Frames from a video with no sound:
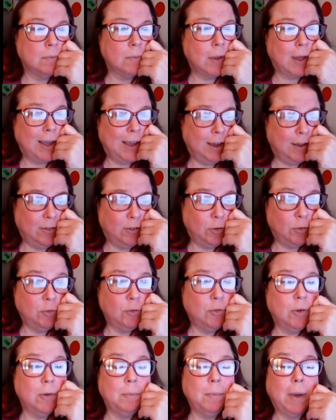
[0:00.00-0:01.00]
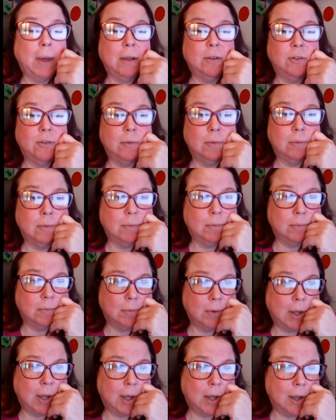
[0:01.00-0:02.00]
I guess her trip back to
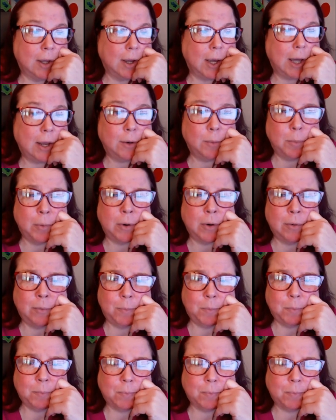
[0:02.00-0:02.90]
Edinburgh,